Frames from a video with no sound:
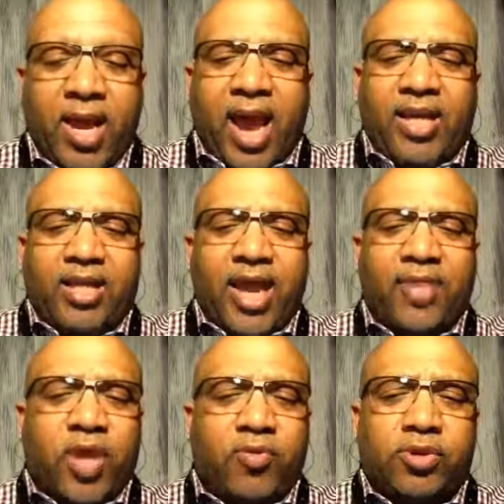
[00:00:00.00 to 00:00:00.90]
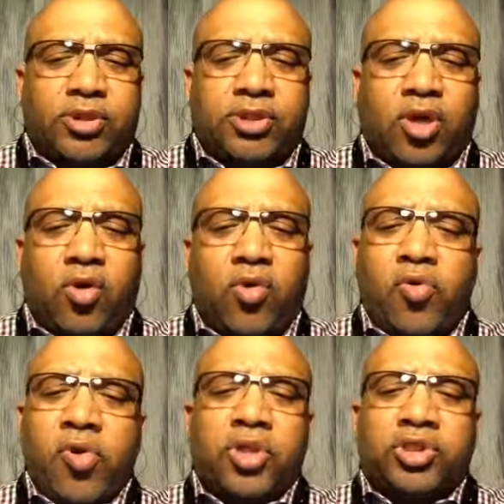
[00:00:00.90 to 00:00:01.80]
And yet they were
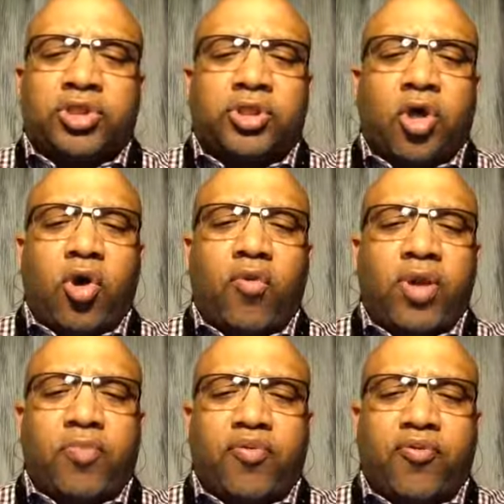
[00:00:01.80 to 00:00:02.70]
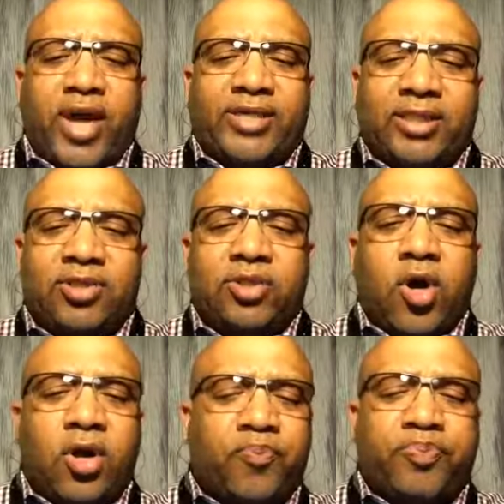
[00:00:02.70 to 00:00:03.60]
so, so impressed and
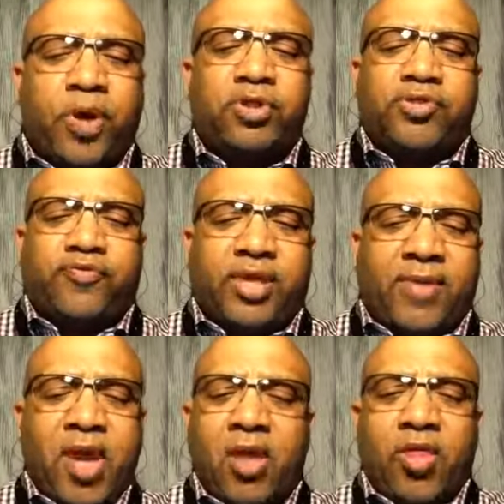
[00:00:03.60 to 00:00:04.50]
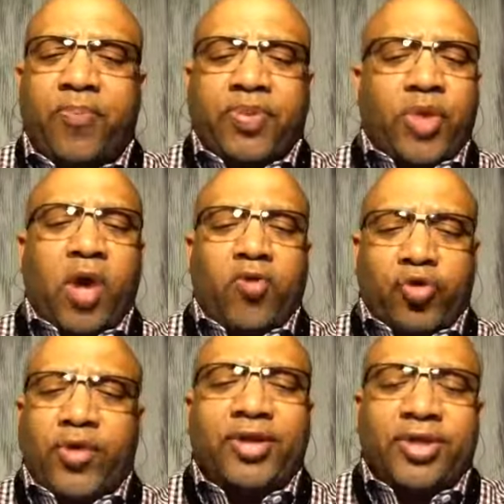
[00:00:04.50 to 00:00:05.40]
talked boastfully
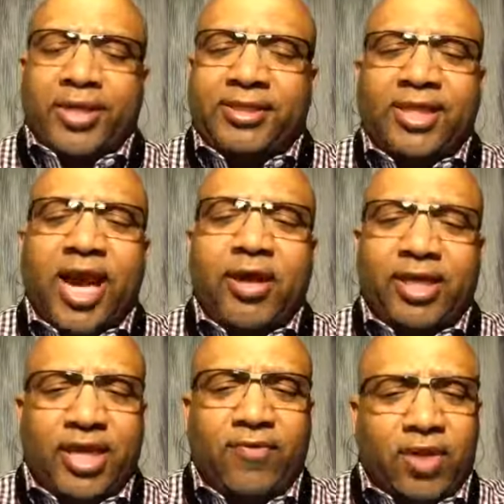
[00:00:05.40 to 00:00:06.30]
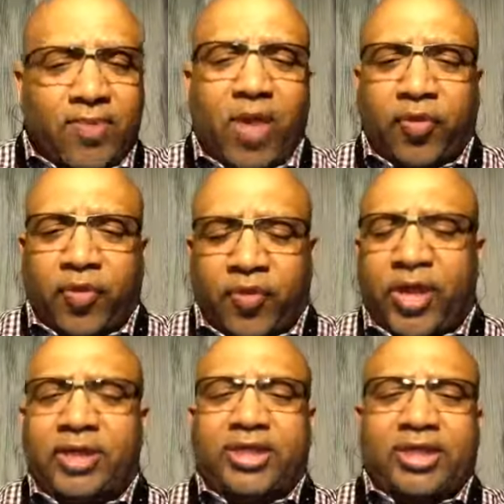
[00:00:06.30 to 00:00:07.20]
throughout the entire evening about the
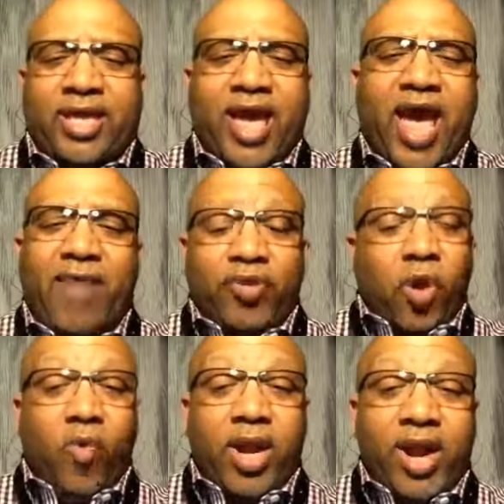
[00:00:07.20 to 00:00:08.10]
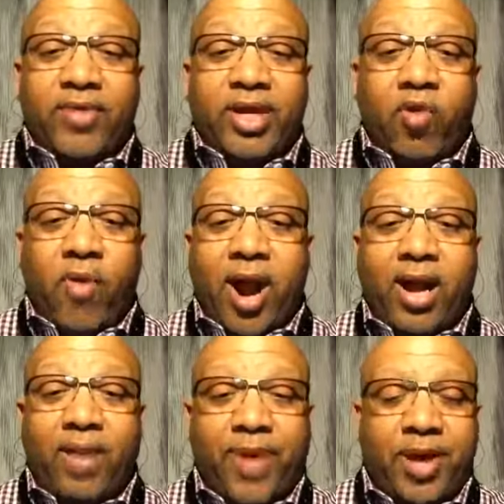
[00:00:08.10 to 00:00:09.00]
things that they had. No one ever
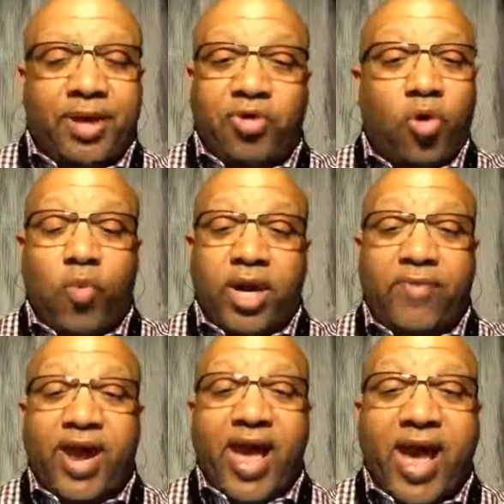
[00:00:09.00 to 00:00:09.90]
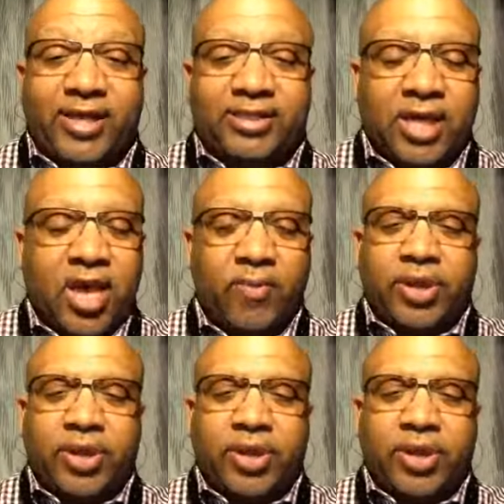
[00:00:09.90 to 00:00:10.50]
inquired about it. No one ever asked.